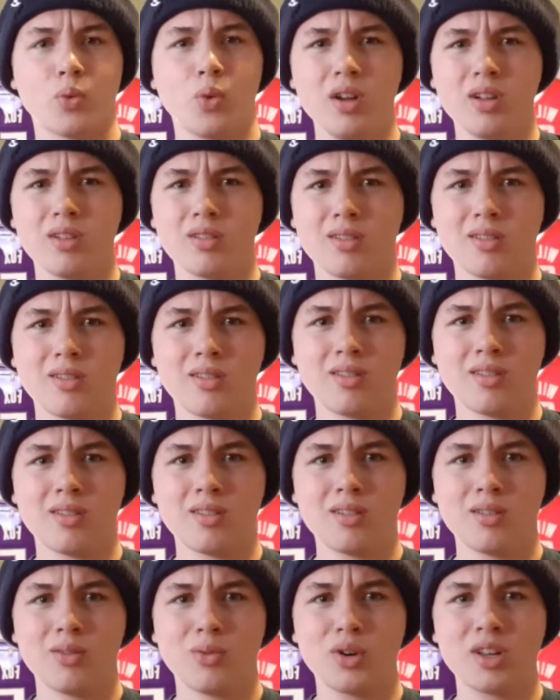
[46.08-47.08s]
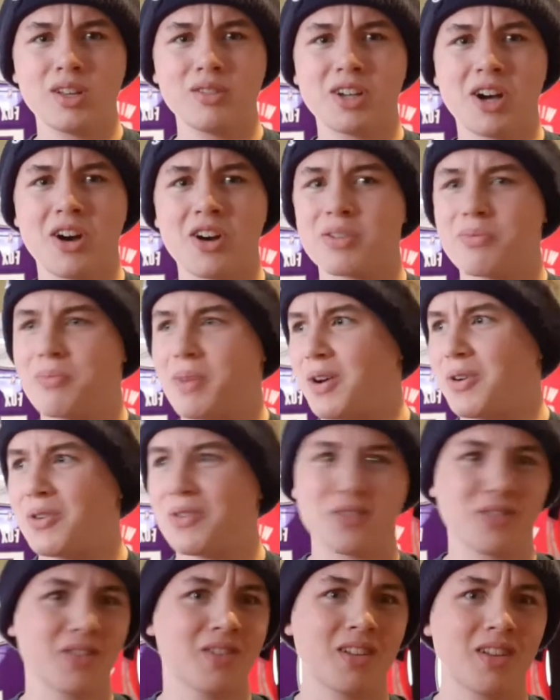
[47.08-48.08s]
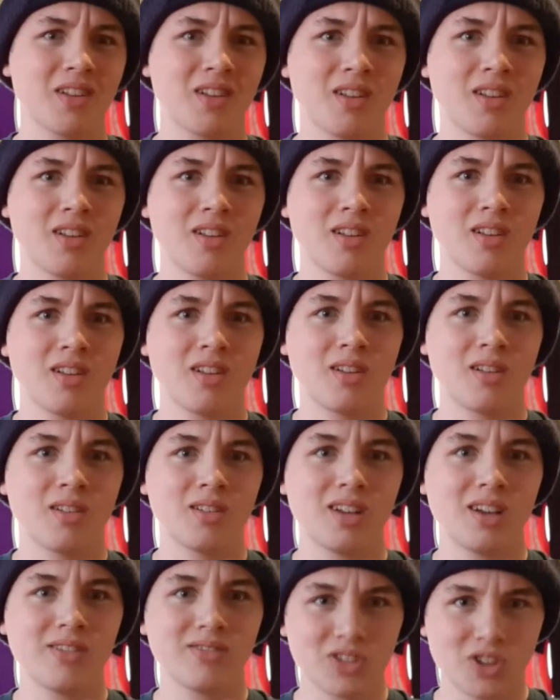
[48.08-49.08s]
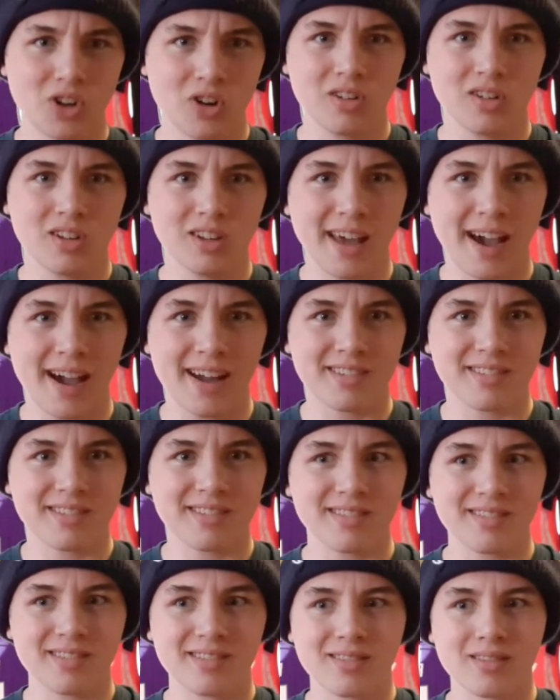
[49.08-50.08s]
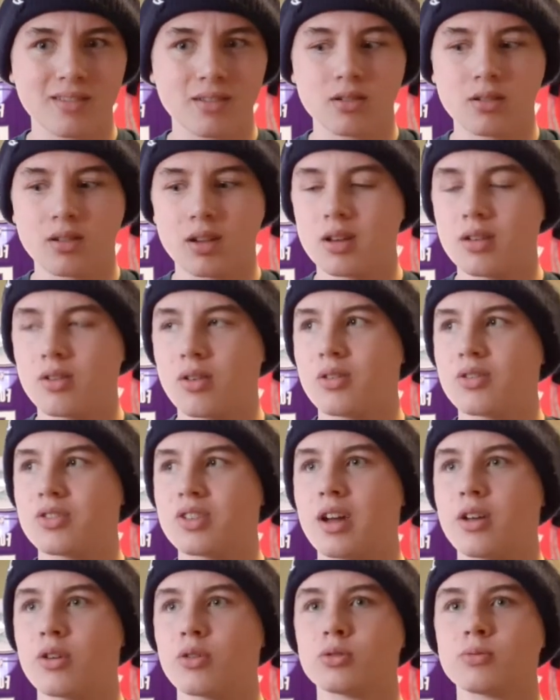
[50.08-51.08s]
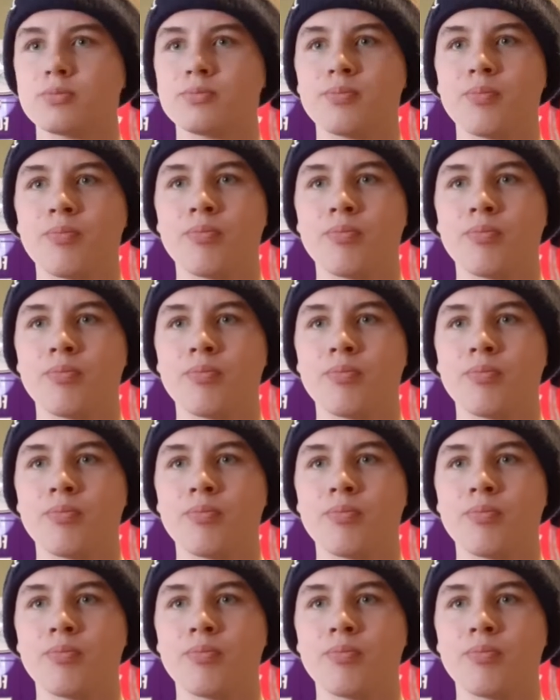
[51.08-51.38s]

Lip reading: What? What are you talking about? David Stern, he died? I didn't know he was that old.